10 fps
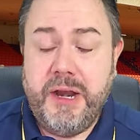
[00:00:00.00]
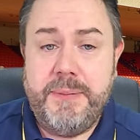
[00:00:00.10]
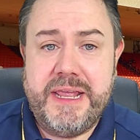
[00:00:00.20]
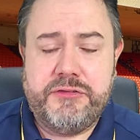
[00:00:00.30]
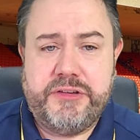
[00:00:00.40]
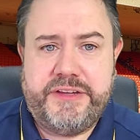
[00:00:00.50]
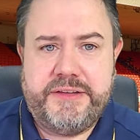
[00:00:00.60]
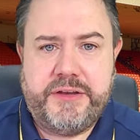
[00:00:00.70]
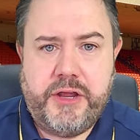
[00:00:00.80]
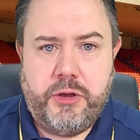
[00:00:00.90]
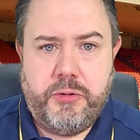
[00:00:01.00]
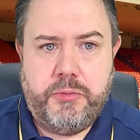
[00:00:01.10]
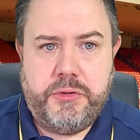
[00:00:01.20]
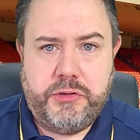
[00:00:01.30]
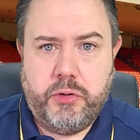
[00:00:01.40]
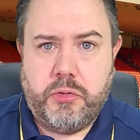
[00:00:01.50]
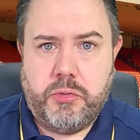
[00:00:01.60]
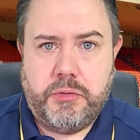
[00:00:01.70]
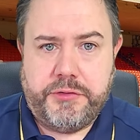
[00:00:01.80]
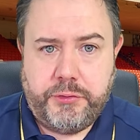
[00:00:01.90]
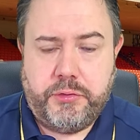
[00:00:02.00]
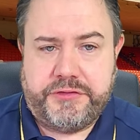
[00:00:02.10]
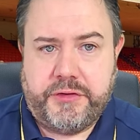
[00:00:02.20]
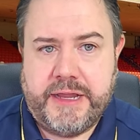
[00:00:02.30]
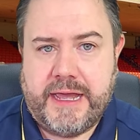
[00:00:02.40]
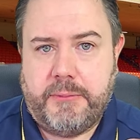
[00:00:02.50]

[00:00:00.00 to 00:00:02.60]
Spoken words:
I'll be interested to know your thoughts on that.